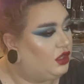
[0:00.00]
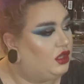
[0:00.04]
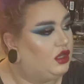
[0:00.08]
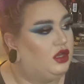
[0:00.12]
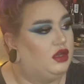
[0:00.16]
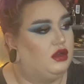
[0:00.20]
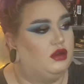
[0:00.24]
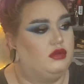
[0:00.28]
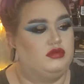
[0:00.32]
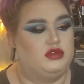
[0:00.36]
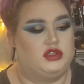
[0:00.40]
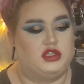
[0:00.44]

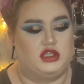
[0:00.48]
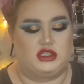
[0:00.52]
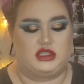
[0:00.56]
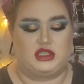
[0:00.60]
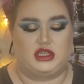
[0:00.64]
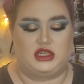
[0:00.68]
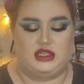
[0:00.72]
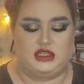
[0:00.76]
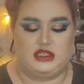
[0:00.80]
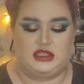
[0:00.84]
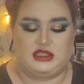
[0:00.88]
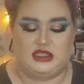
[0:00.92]
I'm just
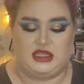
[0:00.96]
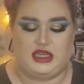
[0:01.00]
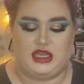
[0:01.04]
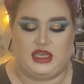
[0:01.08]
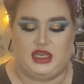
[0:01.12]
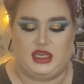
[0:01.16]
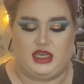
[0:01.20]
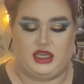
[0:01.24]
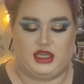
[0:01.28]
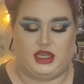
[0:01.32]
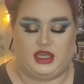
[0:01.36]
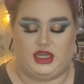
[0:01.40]
going to
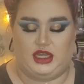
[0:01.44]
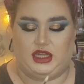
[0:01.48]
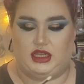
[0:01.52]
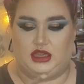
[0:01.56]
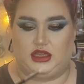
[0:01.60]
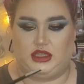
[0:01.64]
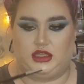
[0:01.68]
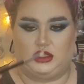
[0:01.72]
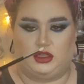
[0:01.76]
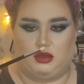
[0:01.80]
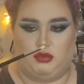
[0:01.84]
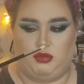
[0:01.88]
take a
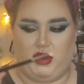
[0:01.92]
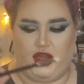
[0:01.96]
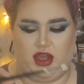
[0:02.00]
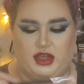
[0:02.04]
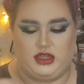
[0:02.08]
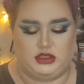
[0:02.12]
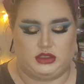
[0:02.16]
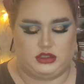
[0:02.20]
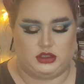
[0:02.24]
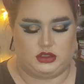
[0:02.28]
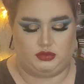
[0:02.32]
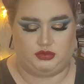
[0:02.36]
little
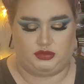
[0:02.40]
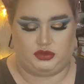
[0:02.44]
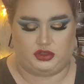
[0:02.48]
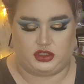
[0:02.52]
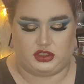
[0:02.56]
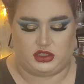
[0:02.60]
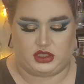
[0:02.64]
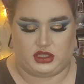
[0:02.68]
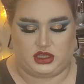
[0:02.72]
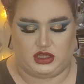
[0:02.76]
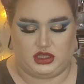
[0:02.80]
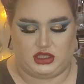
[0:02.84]
pencil brush.
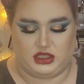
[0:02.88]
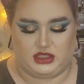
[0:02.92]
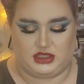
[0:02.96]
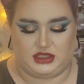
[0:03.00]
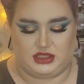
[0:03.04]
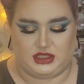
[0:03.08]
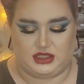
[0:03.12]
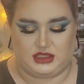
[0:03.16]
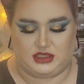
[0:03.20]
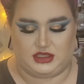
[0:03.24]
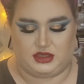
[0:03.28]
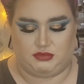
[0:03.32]
This
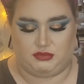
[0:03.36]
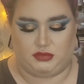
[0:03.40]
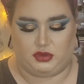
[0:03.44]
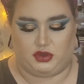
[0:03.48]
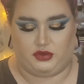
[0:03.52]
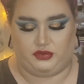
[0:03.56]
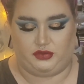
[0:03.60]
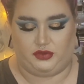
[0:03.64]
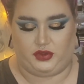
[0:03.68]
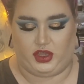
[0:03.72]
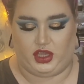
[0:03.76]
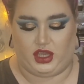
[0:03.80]
is a
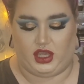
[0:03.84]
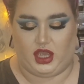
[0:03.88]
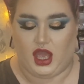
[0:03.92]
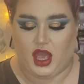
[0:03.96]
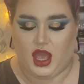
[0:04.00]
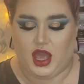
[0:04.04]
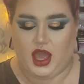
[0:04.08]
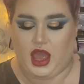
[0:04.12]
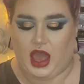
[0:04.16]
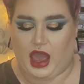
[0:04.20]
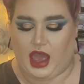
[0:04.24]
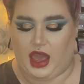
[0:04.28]
Morphe
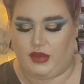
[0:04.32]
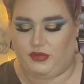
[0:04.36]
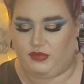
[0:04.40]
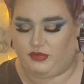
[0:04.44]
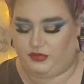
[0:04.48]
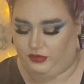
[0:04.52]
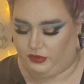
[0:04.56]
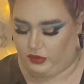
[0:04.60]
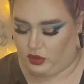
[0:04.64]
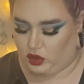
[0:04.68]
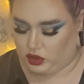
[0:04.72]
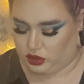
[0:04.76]

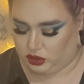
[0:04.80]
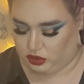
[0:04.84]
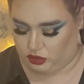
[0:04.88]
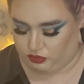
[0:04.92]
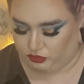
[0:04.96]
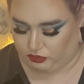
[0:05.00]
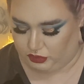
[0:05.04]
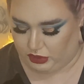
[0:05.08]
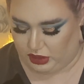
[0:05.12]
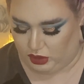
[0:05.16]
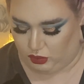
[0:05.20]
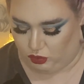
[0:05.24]

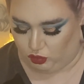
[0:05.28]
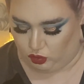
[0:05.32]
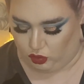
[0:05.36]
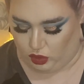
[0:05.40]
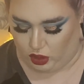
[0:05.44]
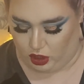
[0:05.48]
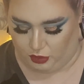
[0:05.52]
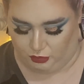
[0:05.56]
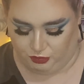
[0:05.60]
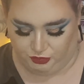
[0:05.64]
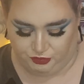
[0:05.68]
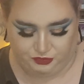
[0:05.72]

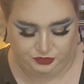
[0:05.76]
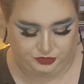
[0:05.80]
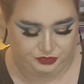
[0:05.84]
M431,